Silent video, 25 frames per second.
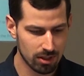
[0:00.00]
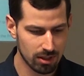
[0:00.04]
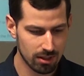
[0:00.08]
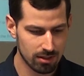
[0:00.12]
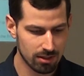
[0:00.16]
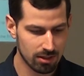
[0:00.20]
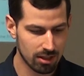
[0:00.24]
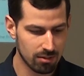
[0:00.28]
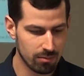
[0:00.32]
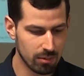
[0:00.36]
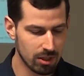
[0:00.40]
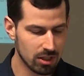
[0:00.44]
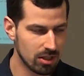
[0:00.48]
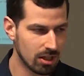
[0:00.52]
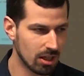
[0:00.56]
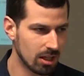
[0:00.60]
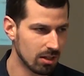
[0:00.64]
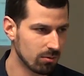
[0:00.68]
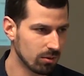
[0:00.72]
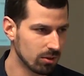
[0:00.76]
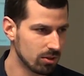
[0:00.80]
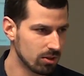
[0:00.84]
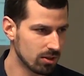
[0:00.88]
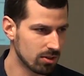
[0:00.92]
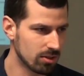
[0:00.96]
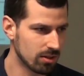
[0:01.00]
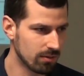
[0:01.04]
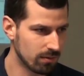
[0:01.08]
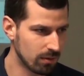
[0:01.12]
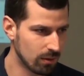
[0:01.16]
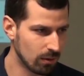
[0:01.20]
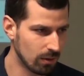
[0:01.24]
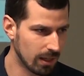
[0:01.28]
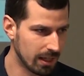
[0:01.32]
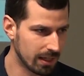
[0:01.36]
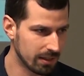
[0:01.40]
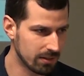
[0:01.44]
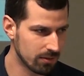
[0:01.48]
of this can be done with just a few
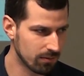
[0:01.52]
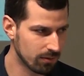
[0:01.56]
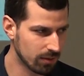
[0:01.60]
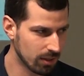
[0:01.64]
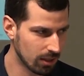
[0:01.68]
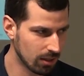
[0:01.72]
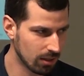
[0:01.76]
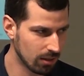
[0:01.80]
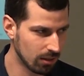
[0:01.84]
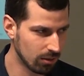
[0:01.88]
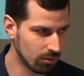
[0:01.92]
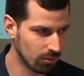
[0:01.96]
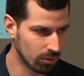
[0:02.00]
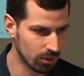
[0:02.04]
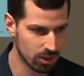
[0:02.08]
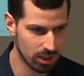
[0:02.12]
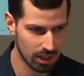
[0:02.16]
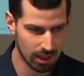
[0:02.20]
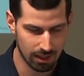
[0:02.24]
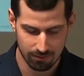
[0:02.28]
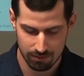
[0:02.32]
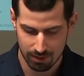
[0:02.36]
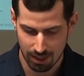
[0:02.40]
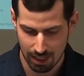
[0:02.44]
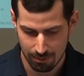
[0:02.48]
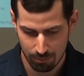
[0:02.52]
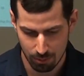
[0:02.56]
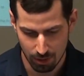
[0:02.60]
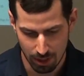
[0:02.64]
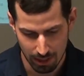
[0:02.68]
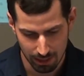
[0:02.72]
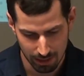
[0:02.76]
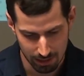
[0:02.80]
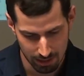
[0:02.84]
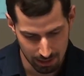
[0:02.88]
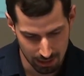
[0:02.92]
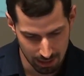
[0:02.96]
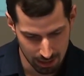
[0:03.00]
lines of code once you have
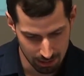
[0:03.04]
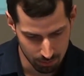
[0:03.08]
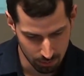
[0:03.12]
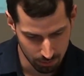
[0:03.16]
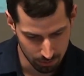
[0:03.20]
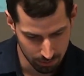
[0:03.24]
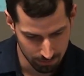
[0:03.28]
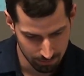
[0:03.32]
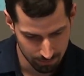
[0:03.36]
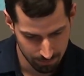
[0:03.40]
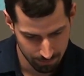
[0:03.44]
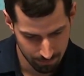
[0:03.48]
TypeRocket enabled.